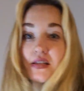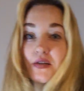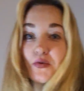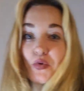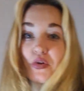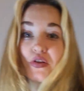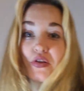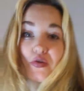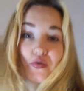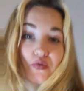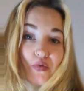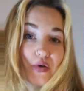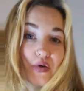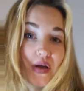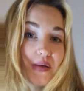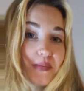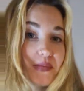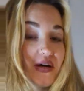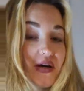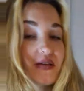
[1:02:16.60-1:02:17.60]
With your
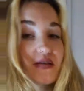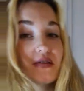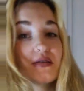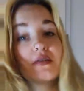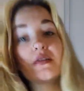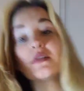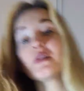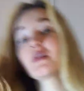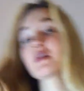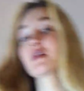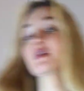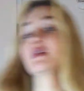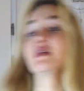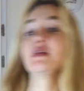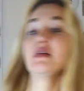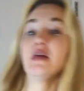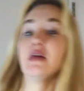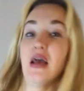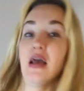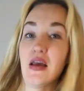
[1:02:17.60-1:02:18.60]
grandmother?
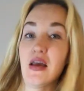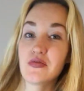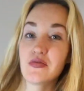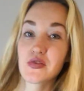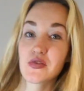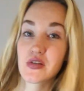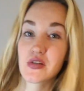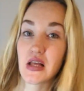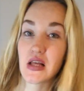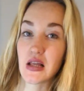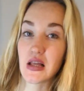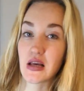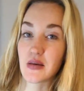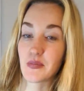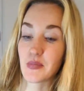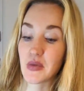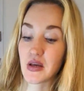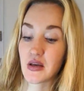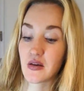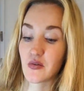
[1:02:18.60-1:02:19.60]
I have to say, like,
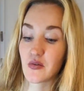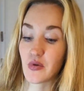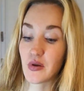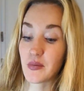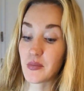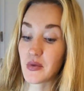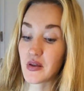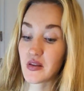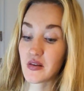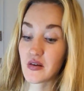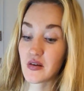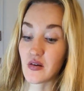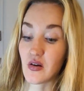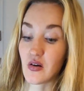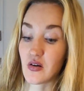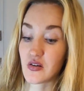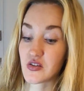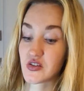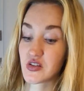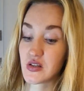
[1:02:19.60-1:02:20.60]
my grandmother, oh,
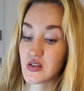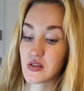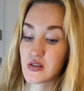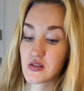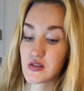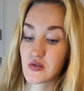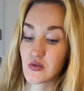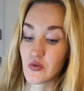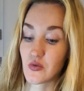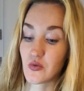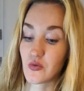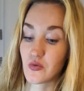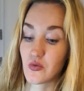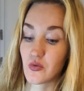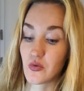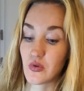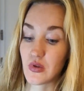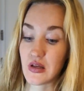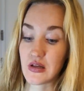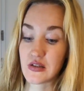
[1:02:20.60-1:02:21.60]
she's so cool.
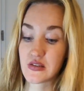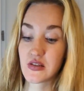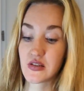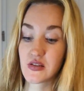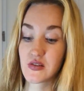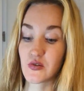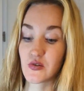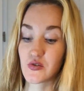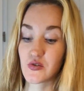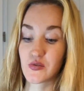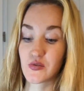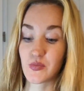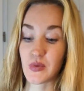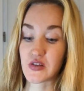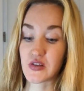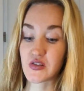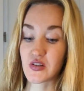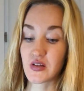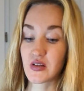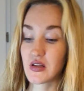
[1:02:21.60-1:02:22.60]
Like, she's so
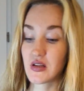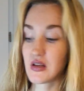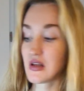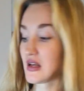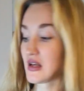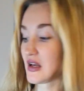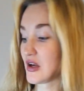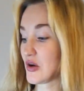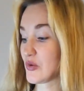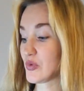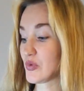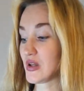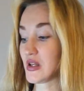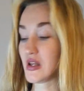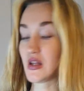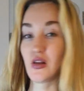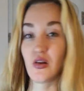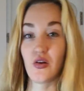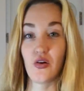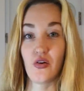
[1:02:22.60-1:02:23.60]
special. Really
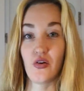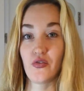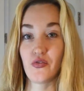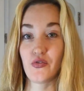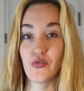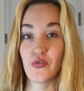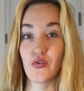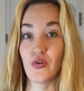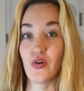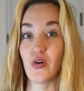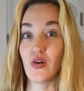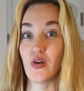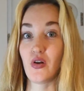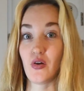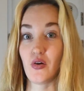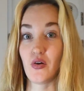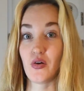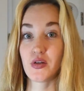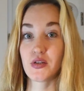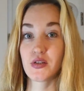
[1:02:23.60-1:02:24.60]
love her a
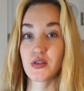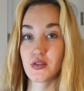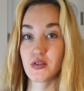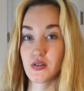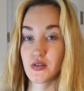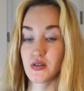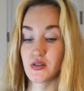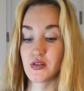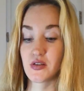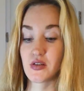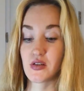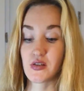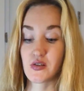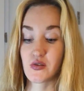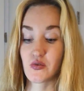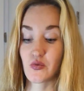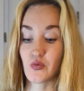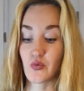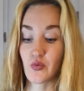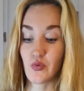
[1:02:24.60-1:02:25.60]
lot. She's
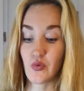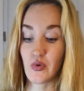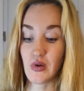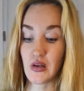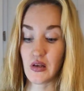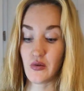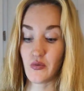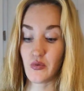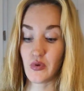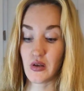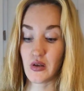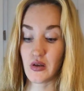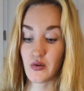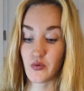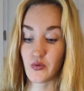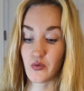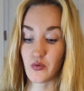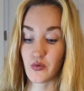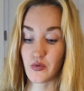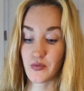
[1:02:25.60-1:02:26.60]
really, really
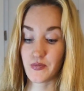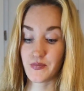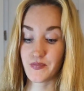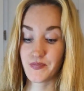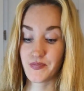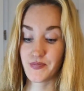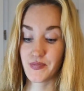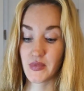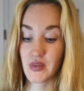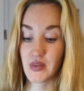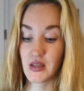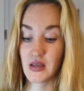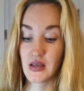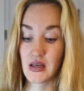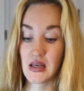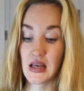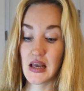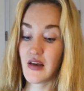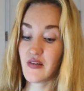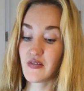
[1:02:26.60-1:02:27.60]
cool.
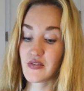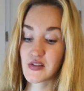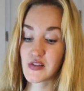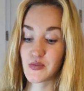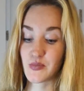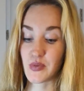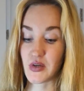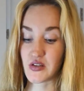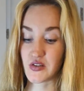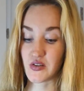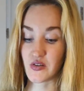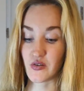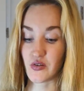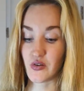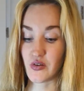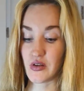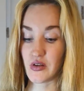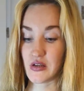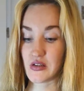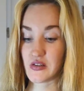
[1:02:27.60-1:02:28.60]
I have a special
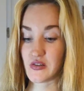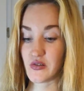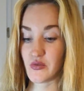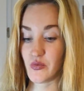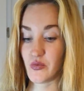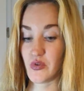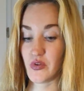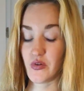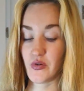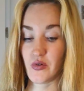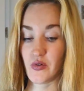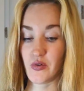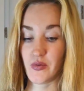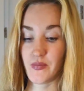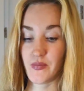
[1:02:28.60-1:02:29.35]
connection with her.